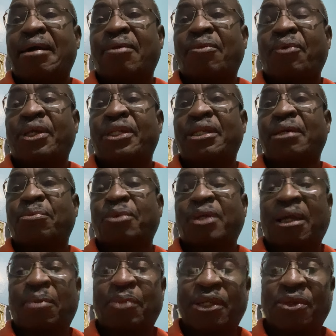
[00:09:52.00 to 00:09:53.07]
When the
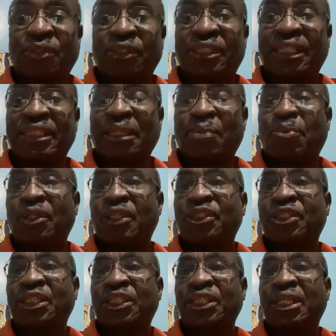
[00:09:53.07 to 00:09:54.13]
Kabete was just a police
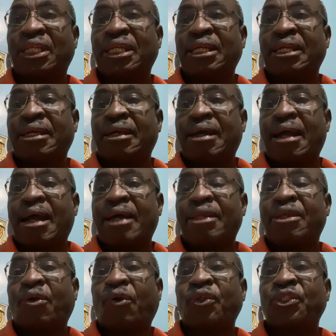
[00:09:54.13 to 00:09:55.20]
station,
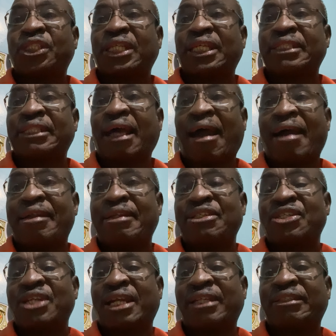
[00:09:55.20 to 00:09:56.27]
the OCS had
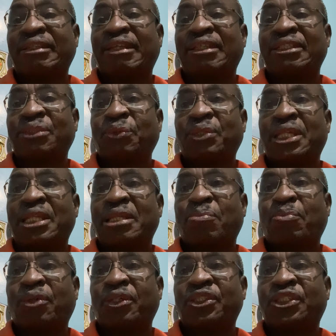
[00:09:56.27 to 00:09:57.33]
his residence within the
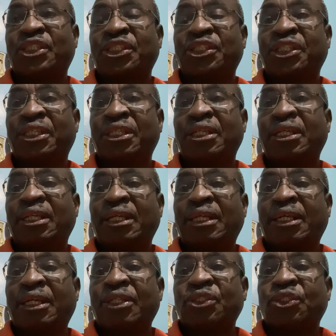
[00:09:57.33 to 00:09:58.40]
police station.
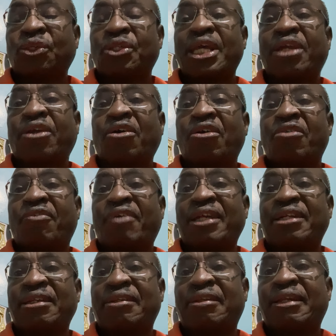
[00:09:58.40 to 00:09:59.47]
So they
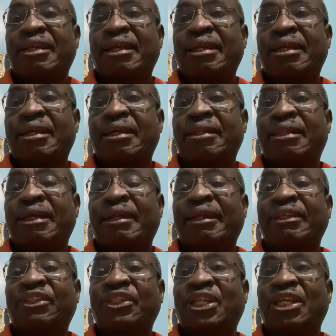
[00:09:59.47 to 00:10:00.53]
converted the
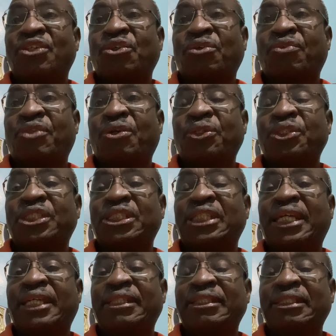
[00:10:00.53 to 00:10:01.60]
residents of the
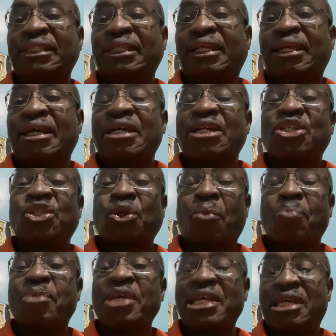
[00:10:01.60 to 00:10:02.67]
OCS to
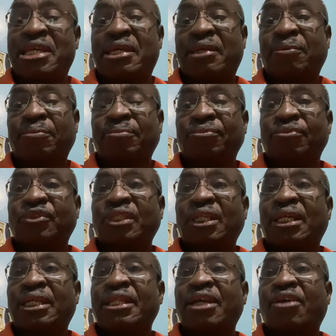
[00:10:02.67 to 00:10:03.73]
be,
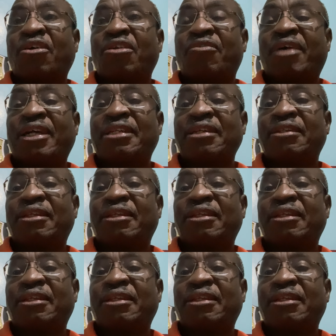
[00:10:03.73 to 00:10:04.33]
they converted